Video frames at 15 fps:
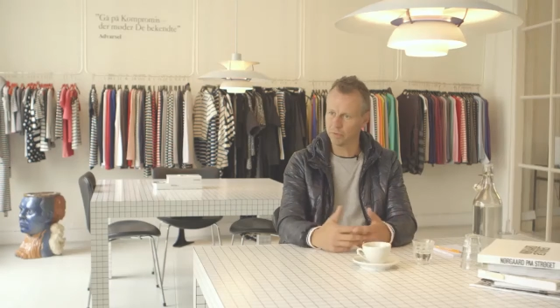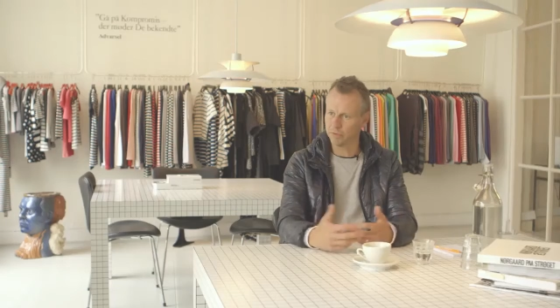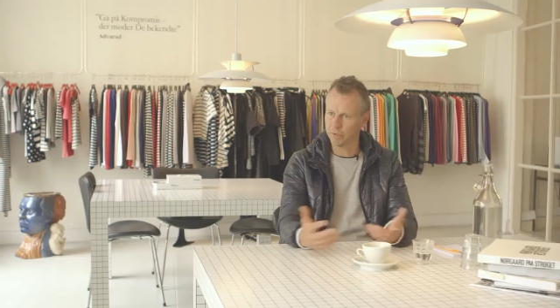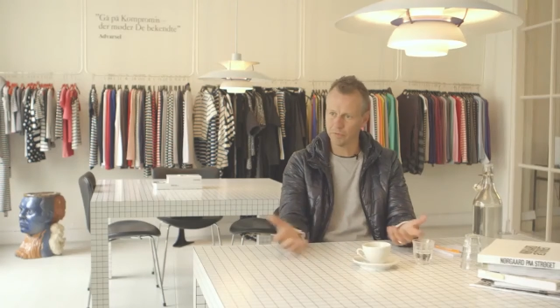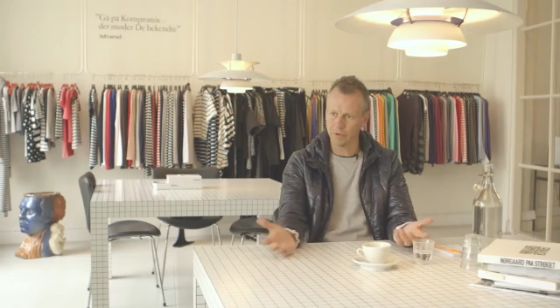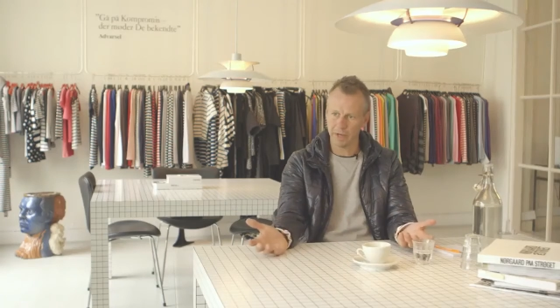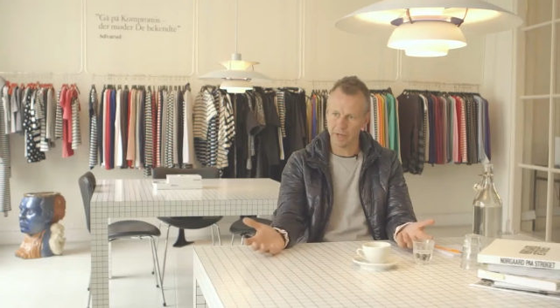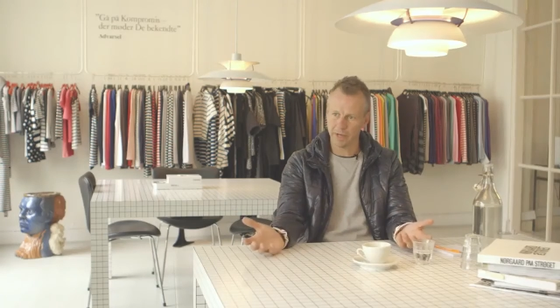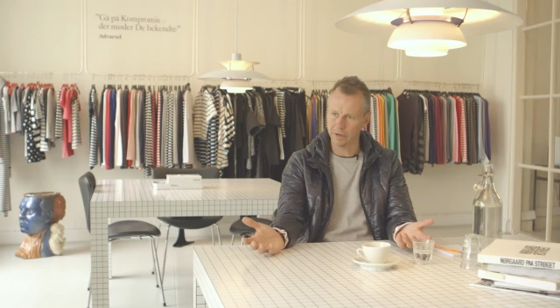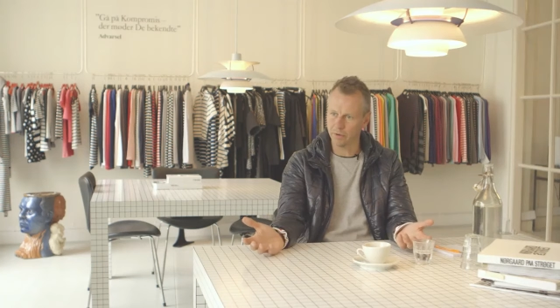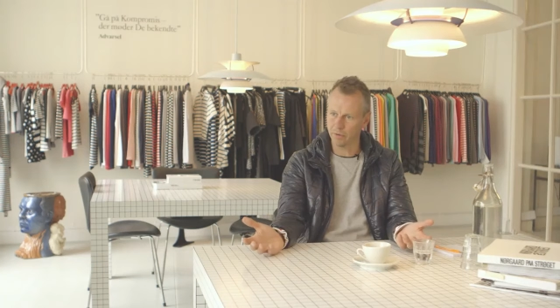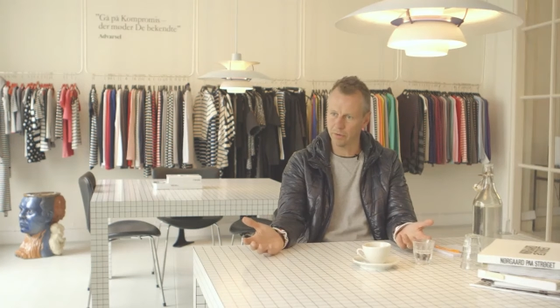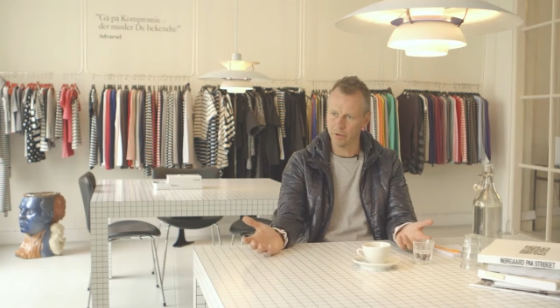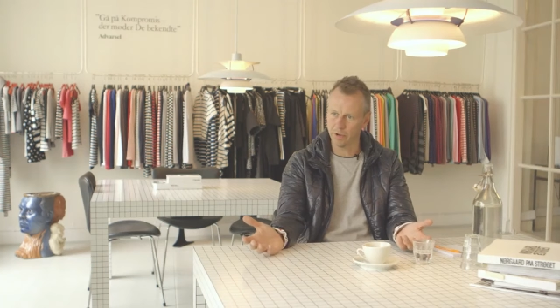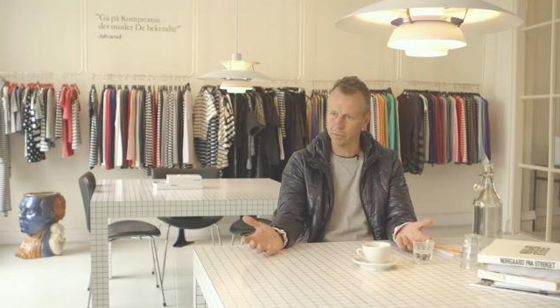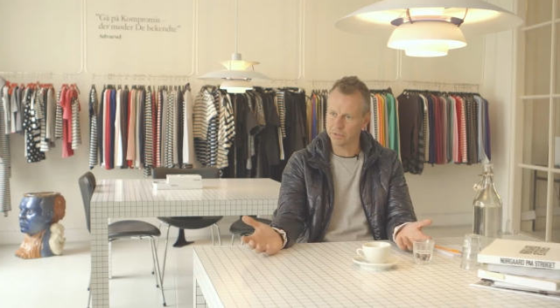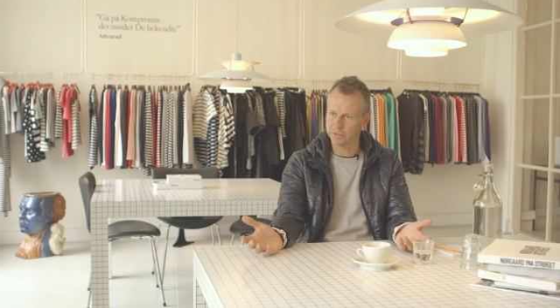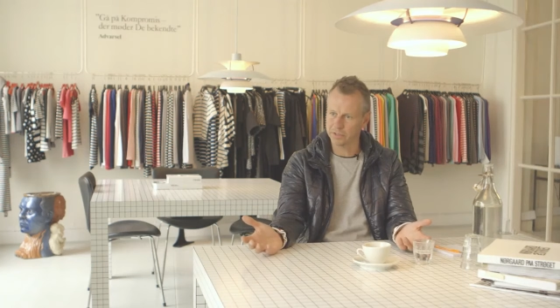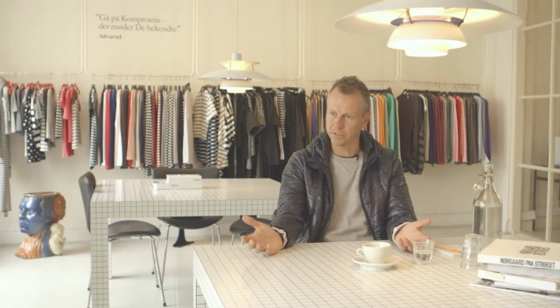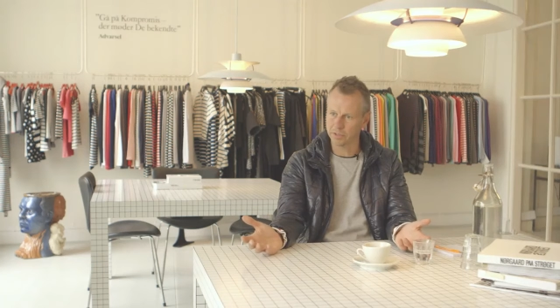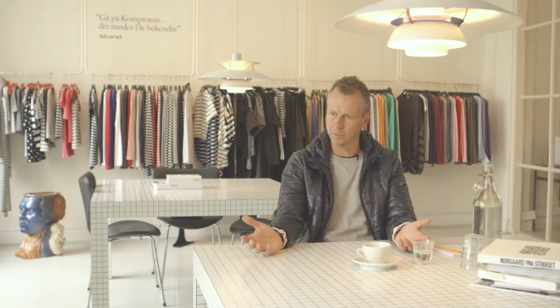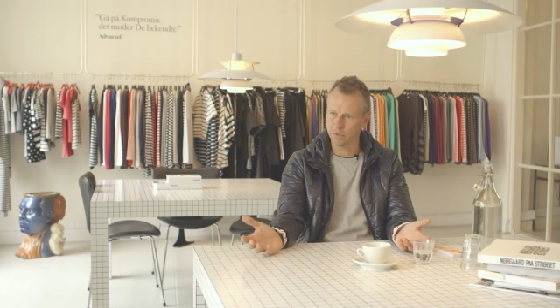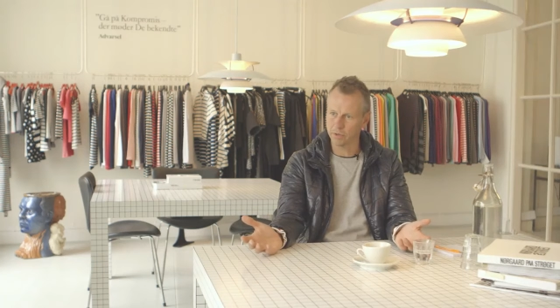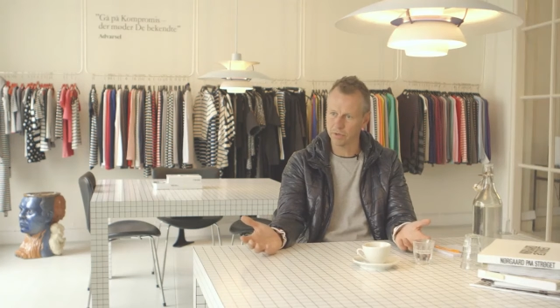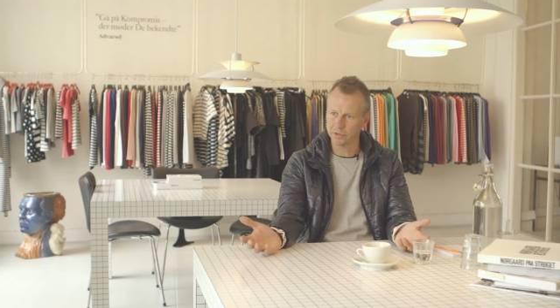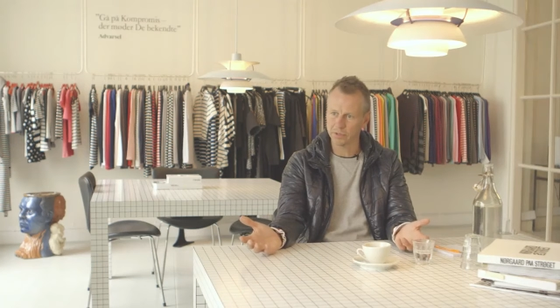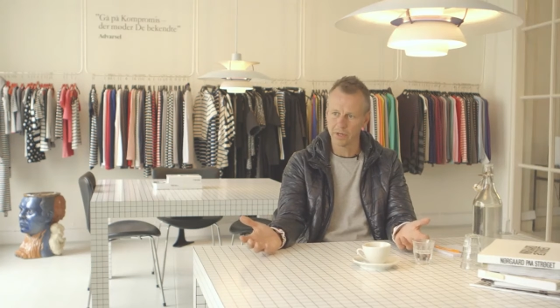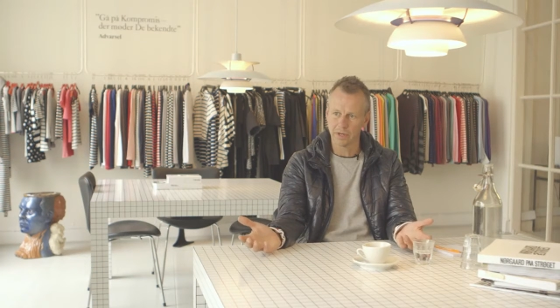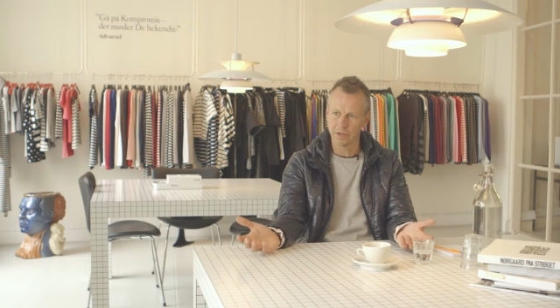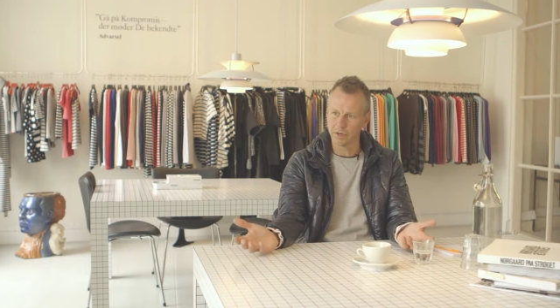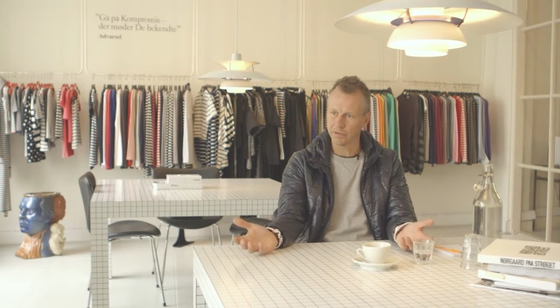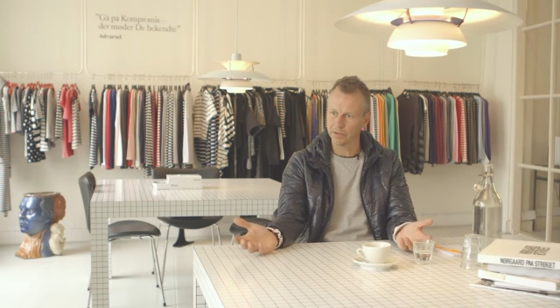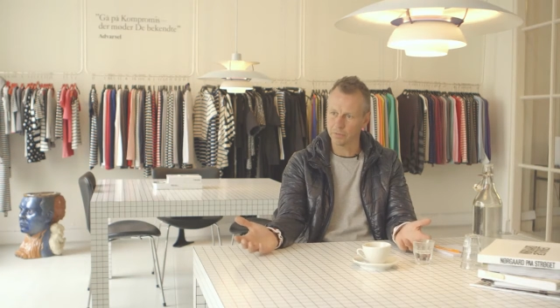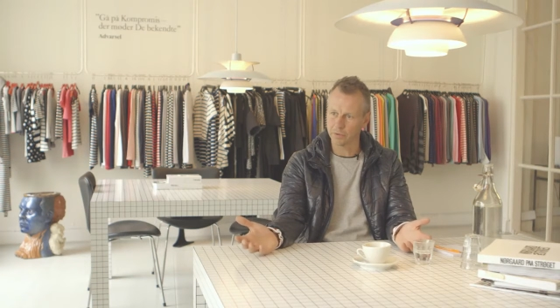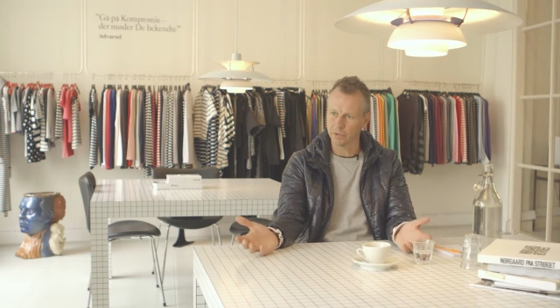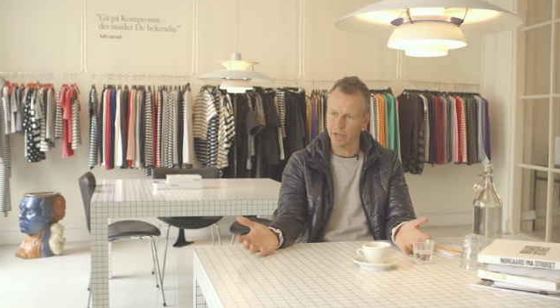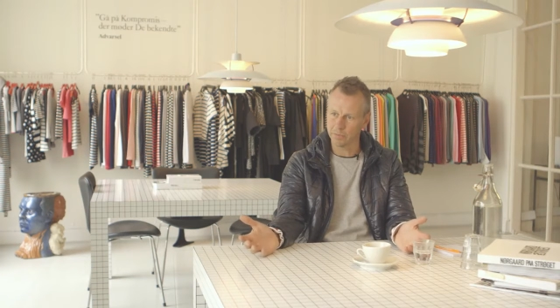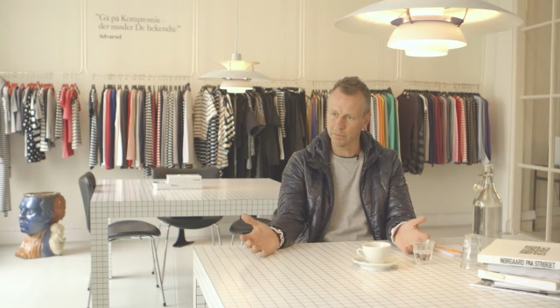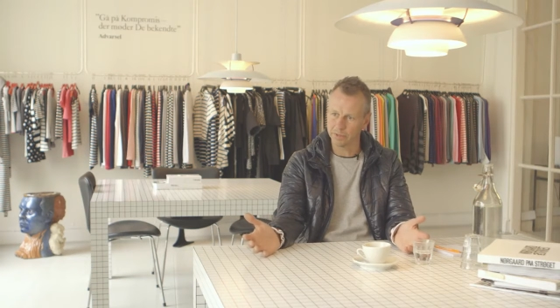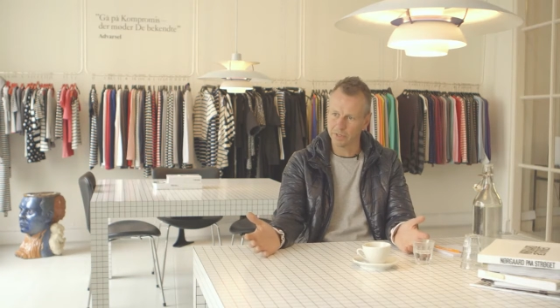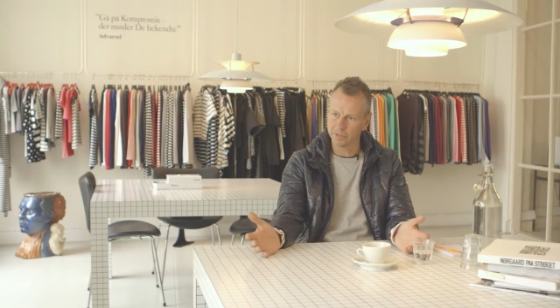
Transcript: if I had all the options in the world, nothing would happen.